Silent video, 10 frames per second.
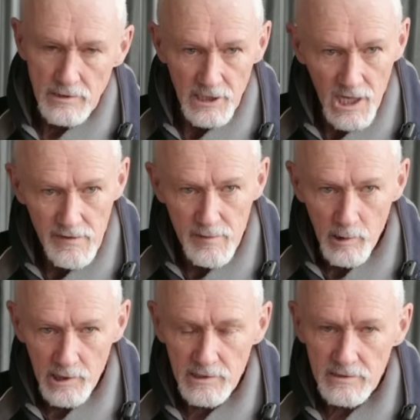G'day
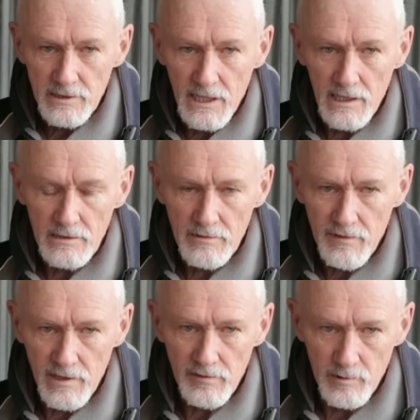everybody,
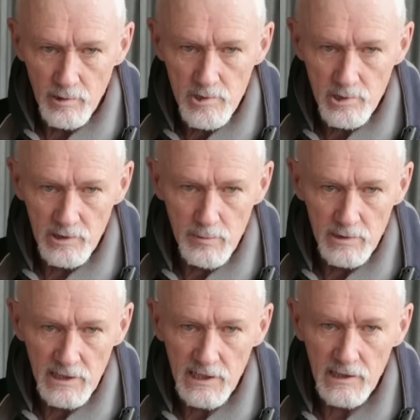thanks for joining
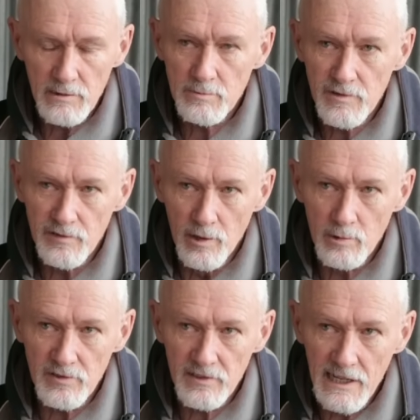me again. Before
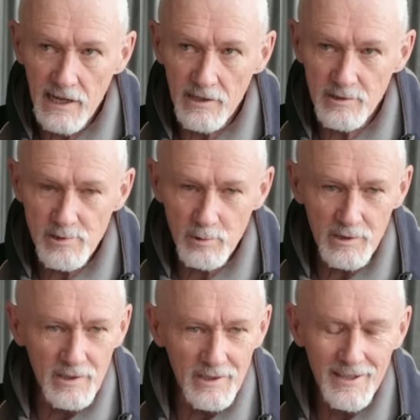we start, I just
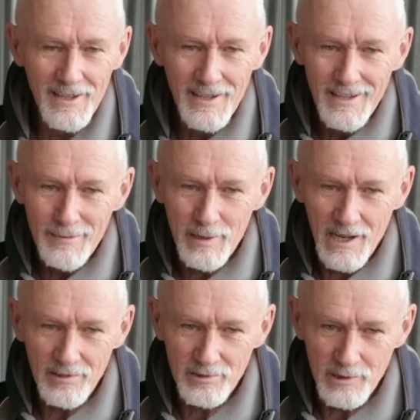wanted to
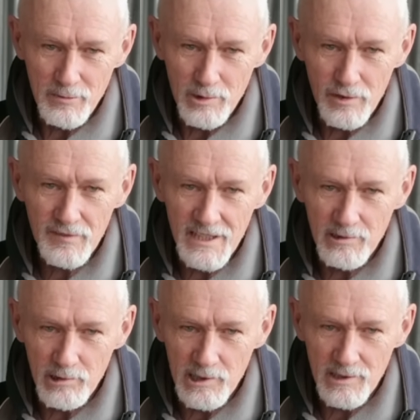pass on a birthday
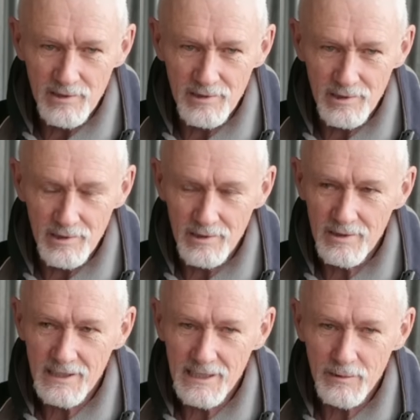greeting to
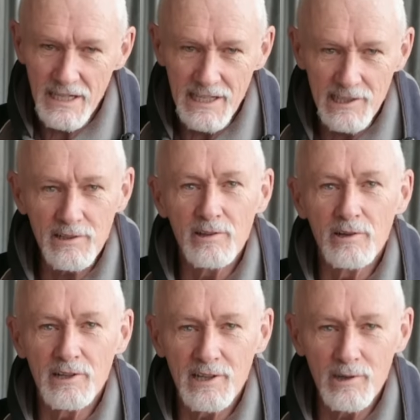a lady that
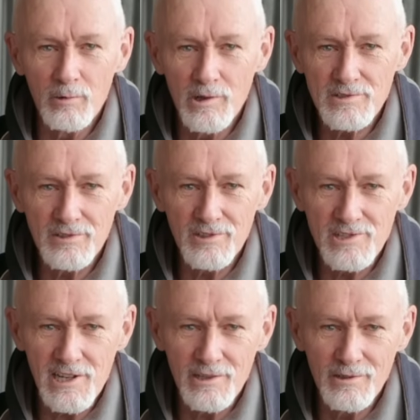I know watches the
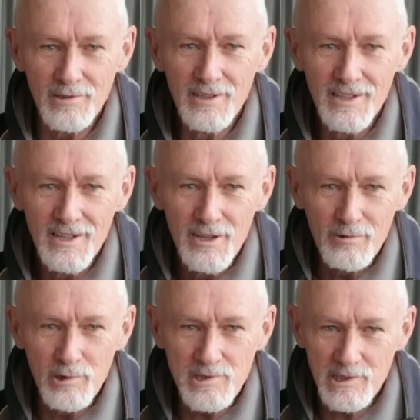channel
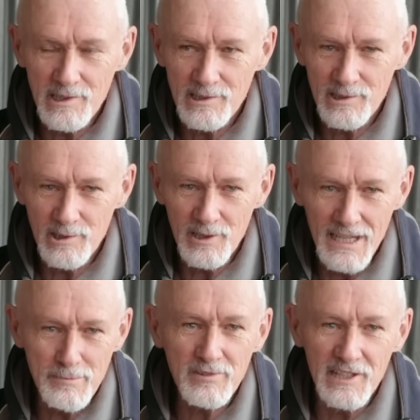routinely, and her
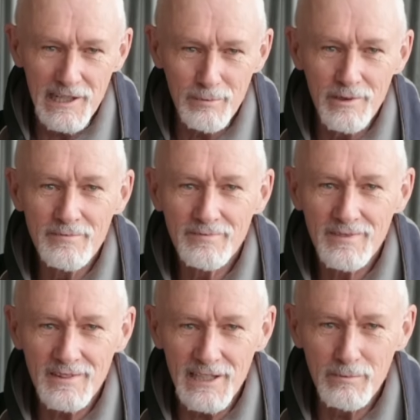name's Deb.
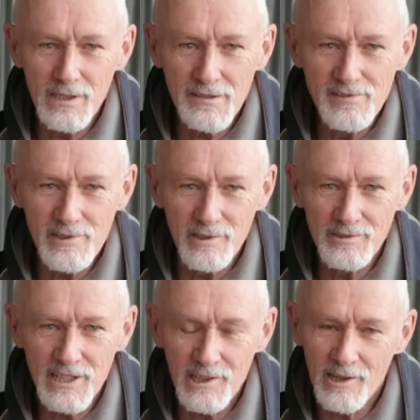Deb lives
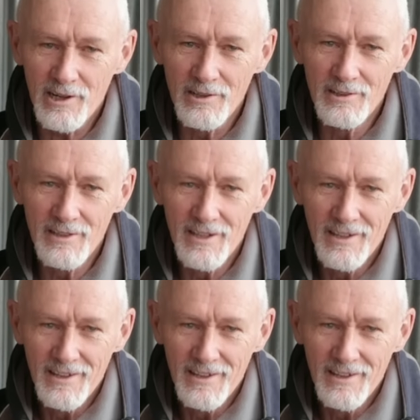on King Island.